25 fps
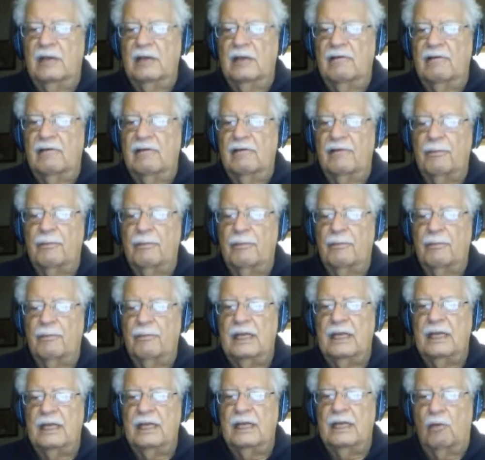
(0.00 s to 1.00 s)
pre-art
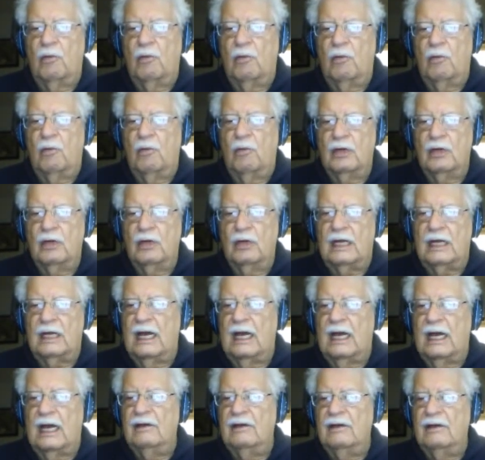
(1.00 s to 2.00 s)
work on
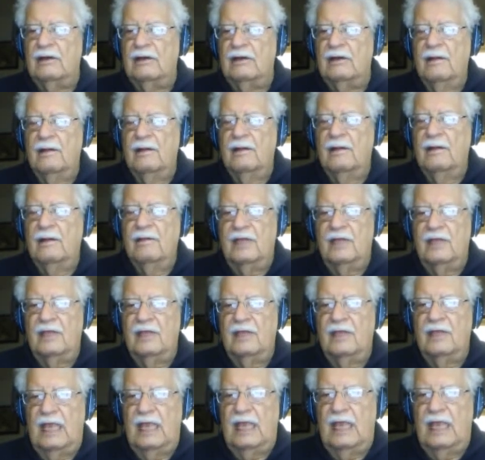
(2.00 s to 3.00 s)
the
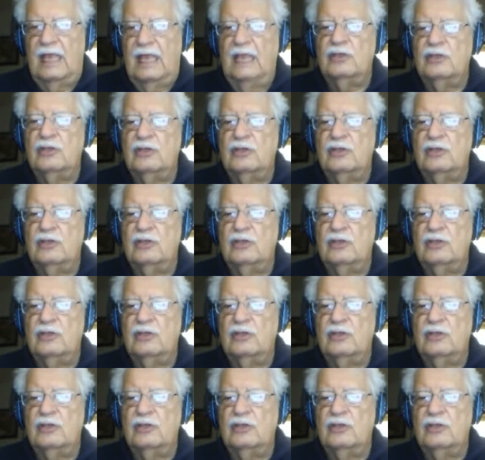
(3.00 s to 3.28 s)
angel.